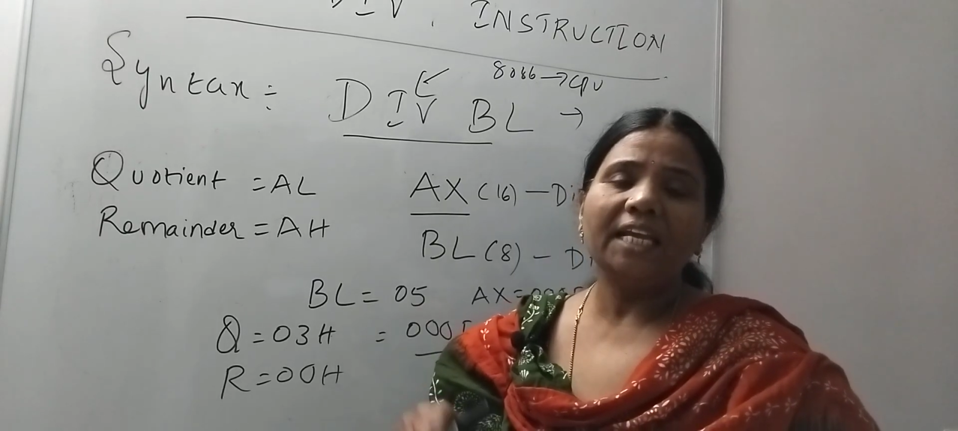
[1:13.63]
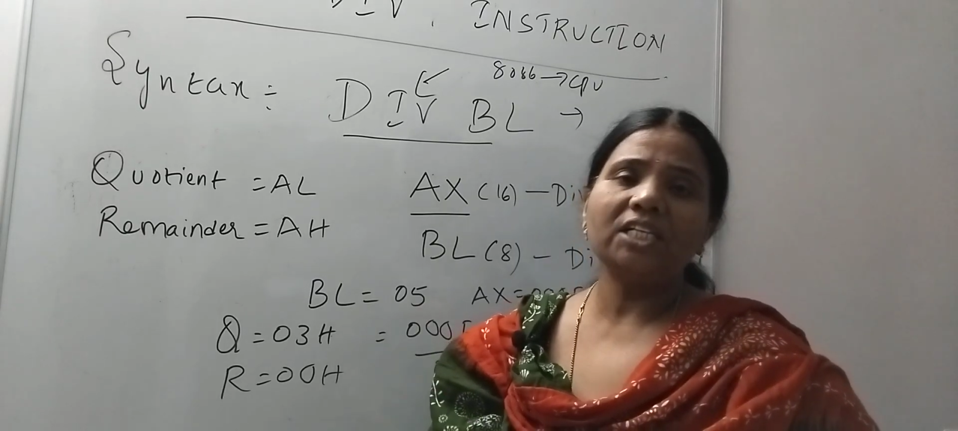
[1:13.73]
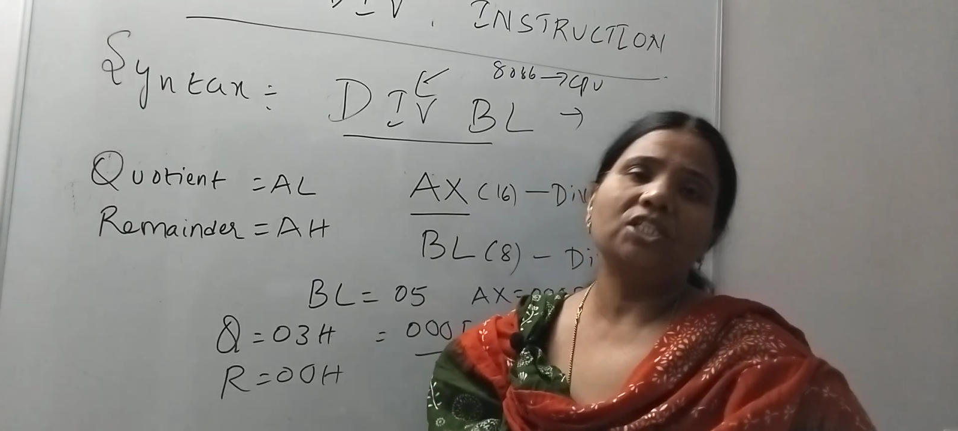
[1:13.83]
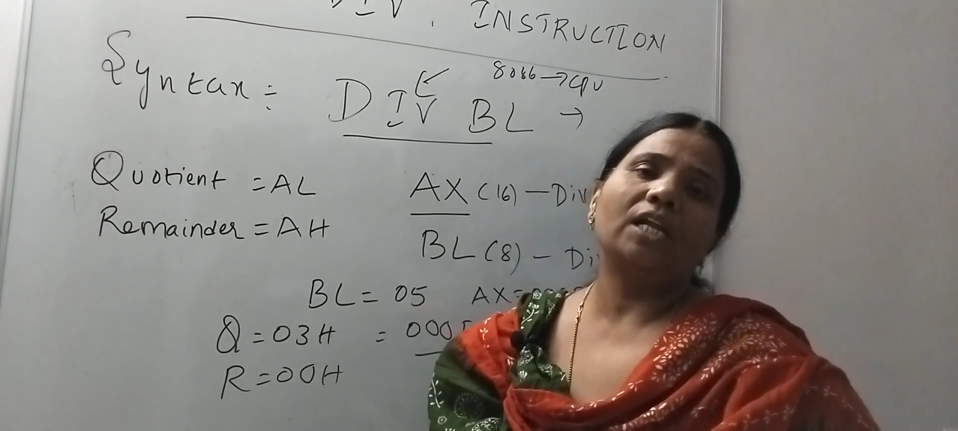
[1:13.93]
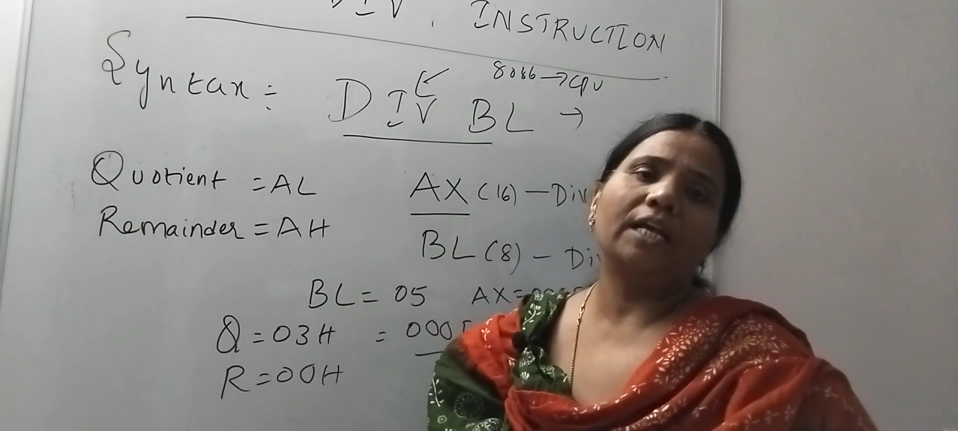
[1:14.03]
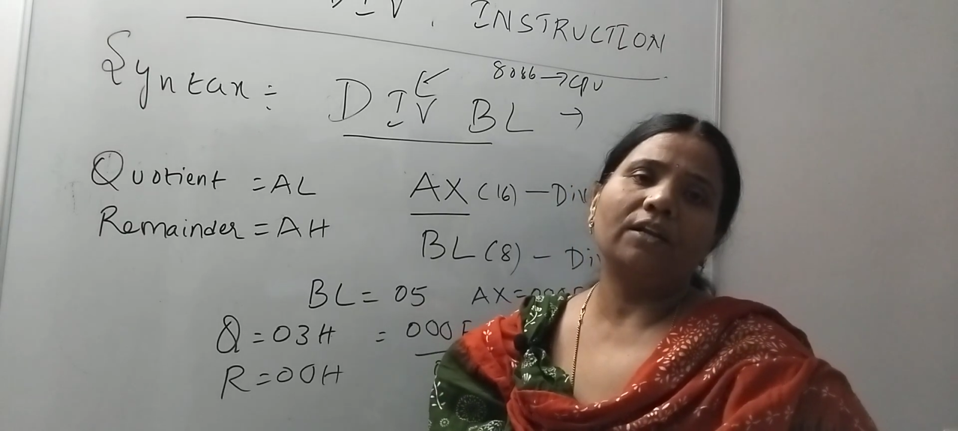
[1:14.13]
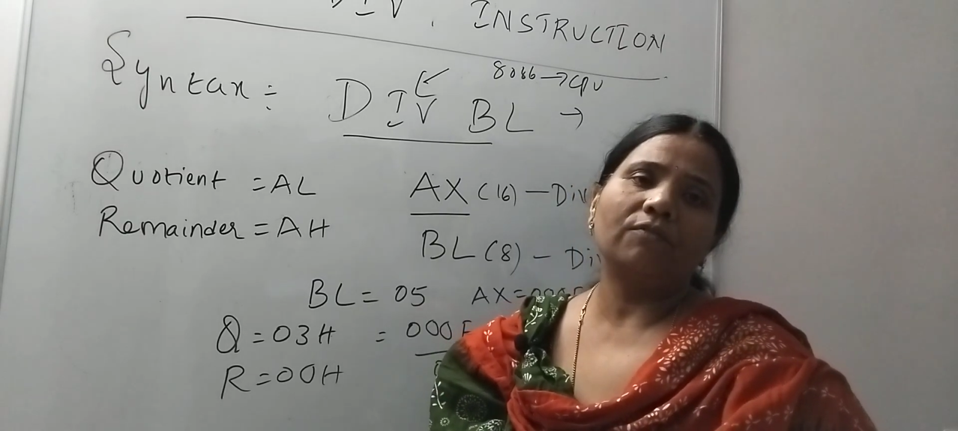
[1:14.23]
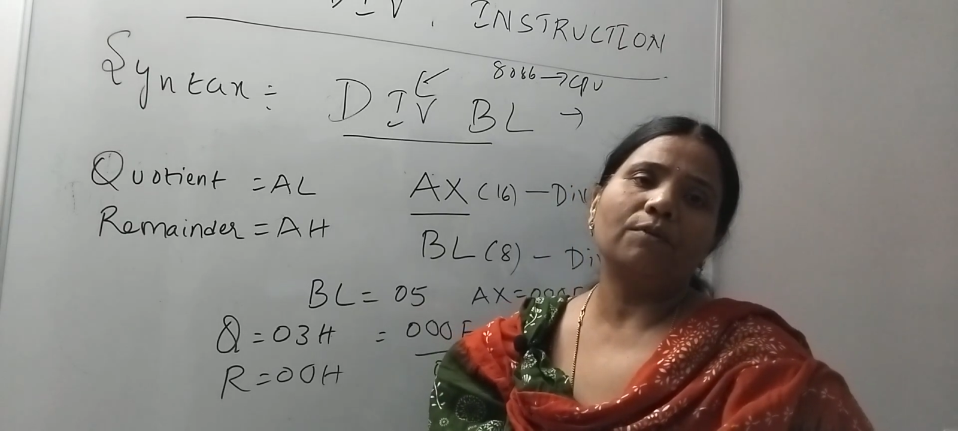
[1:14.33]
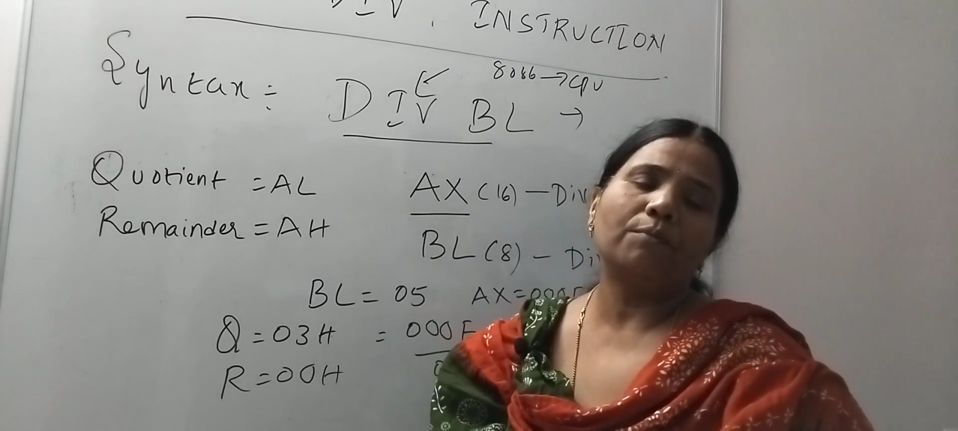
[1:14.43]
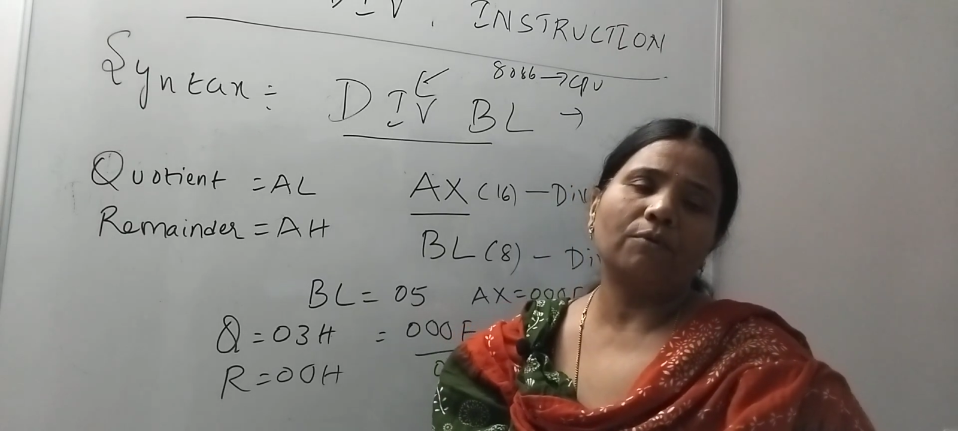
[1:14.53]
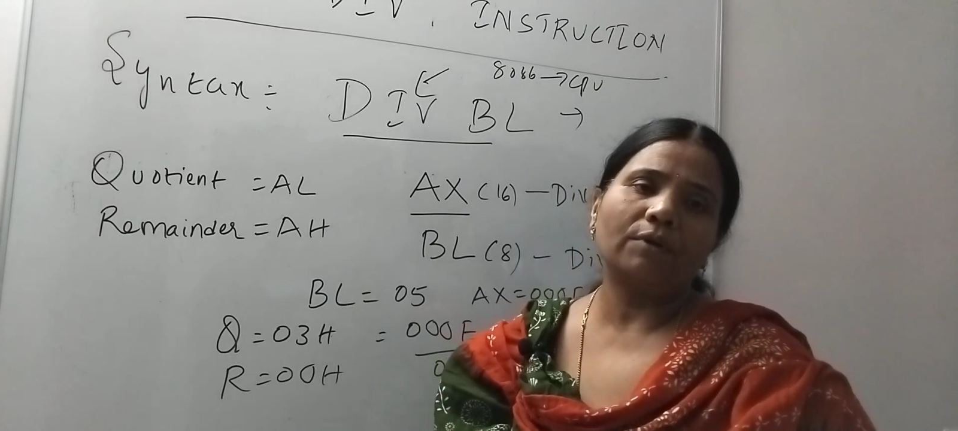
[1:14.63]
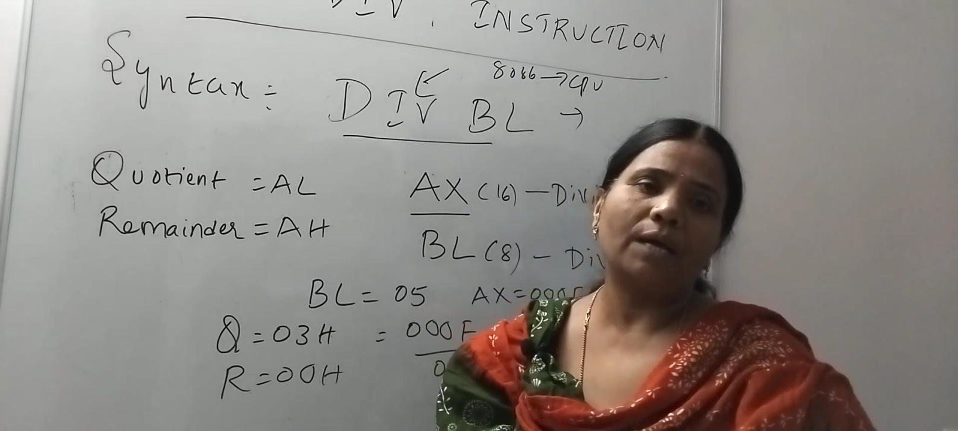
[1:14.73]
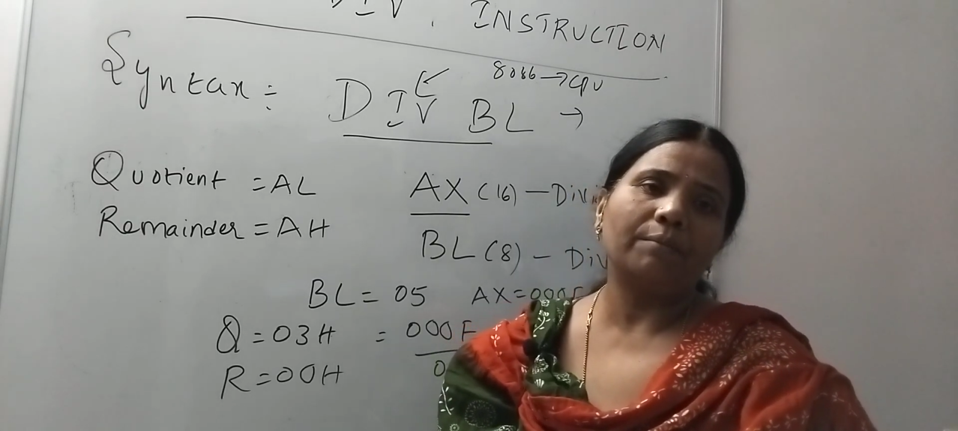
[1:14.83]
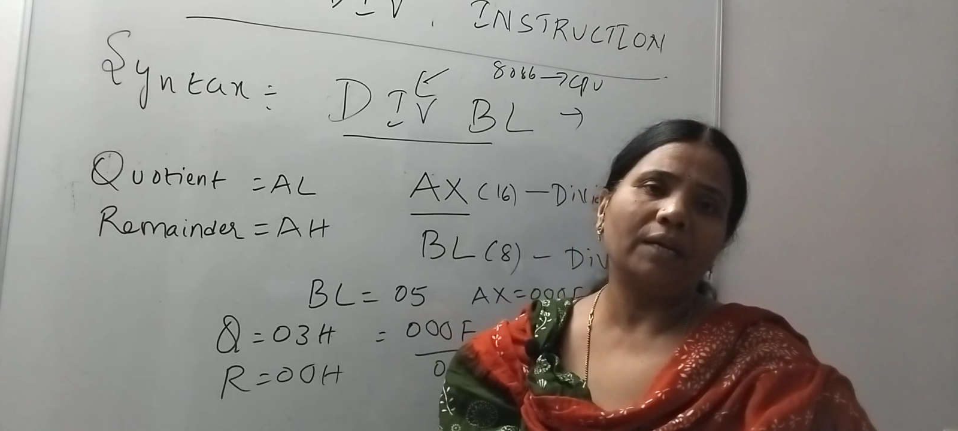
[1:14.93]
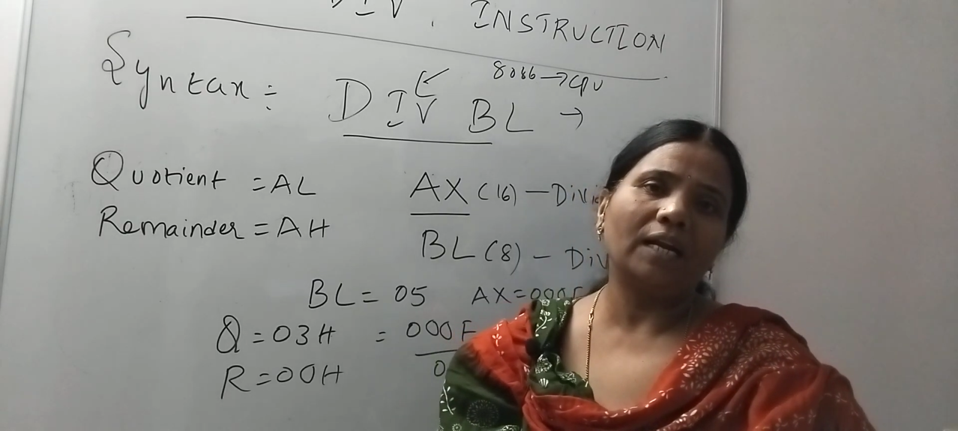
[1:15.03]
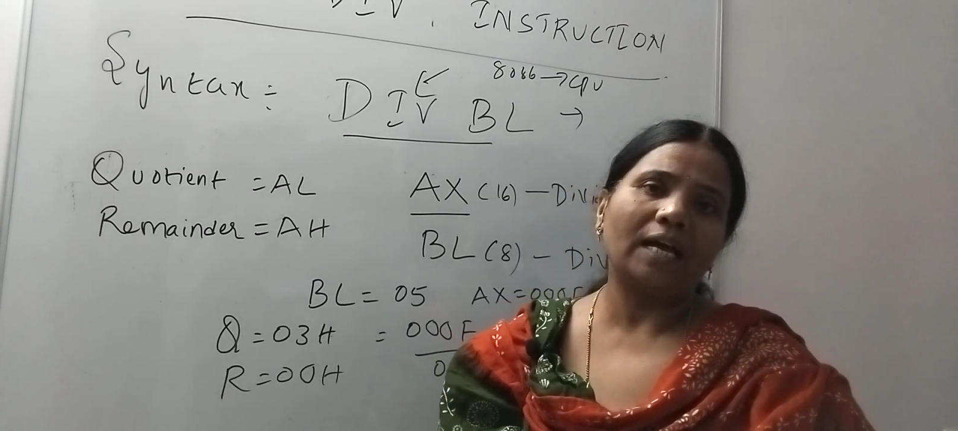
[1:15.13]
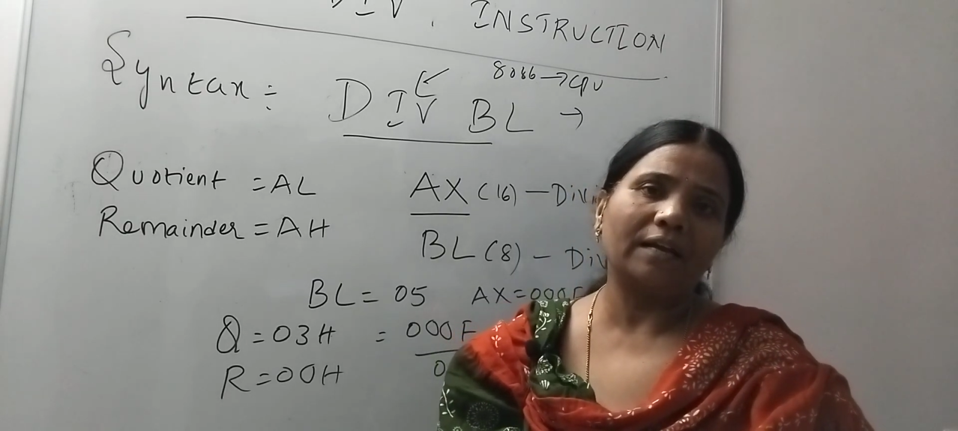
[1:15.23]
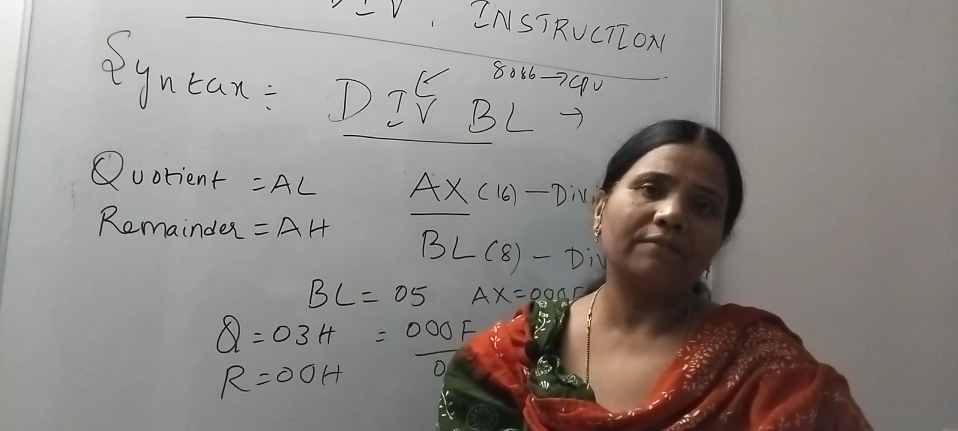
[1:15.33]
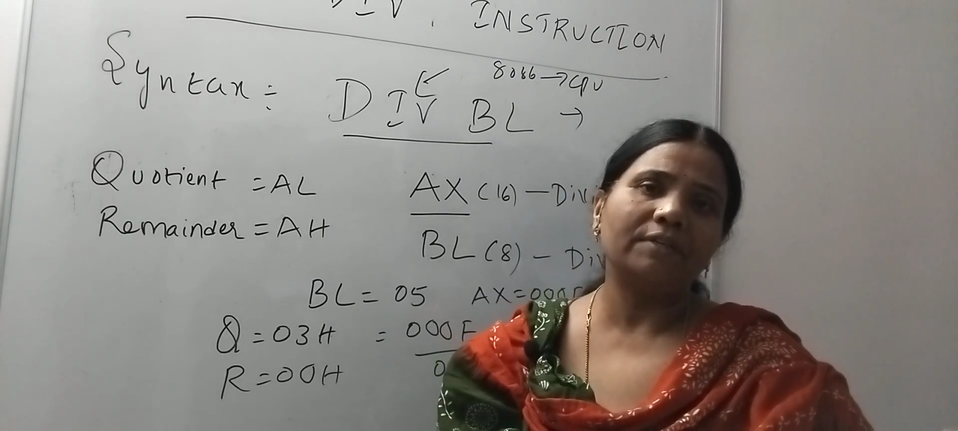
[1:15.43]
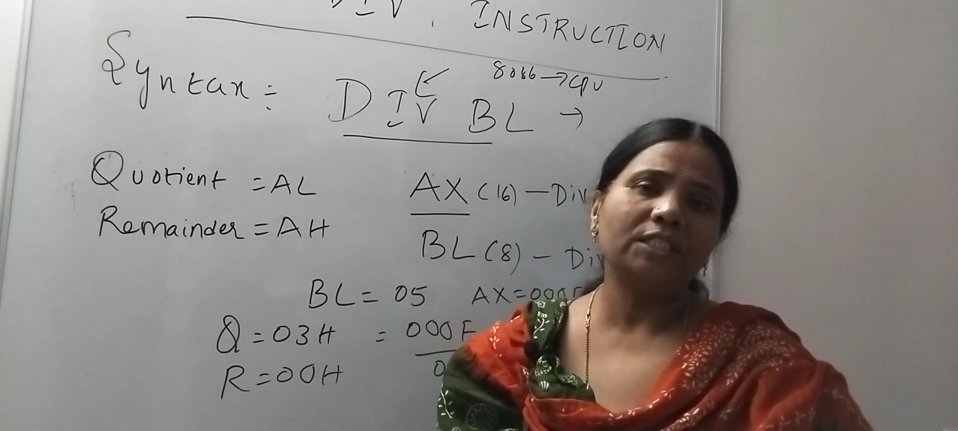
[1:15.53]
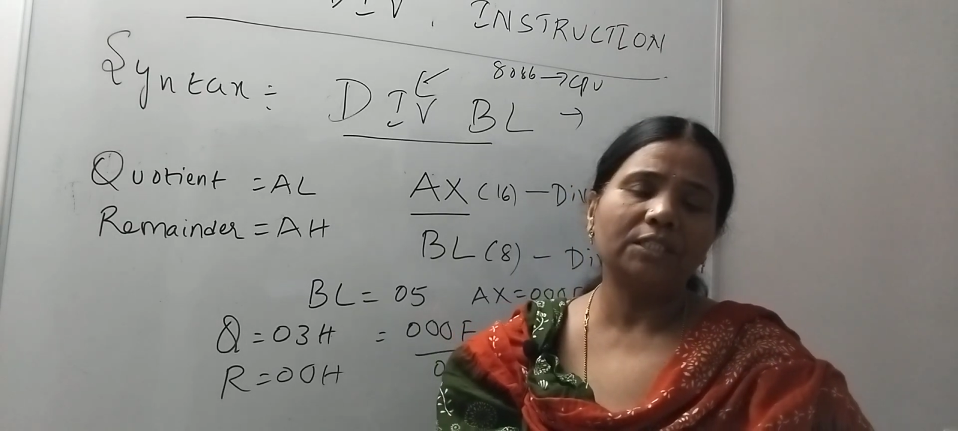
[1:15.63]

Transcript: each line of the programming language